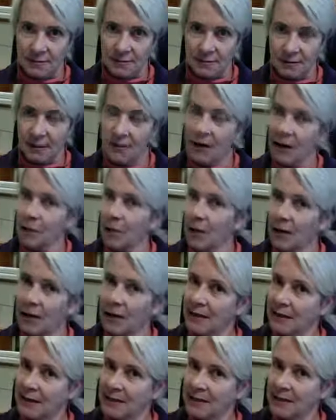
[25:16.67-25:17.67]
Okay, I'm going to let
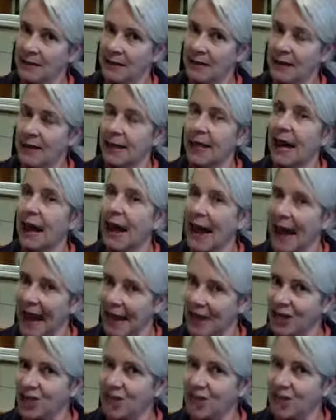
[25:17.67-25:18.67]
that sink in.
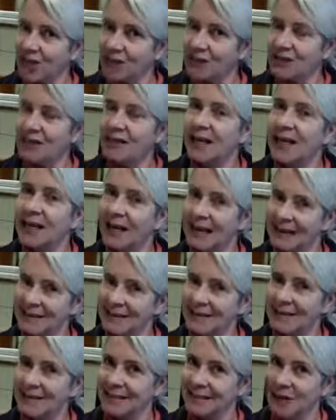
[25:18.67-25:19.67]
Eggshells
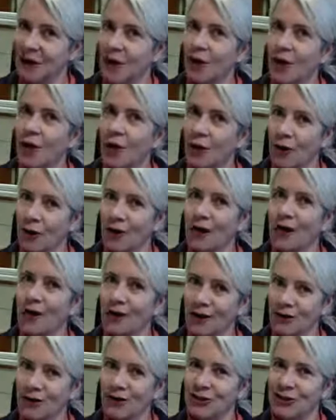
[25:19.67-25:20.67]
collected on an
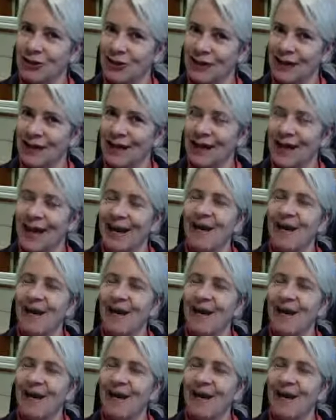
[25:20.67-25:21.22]
archaeological site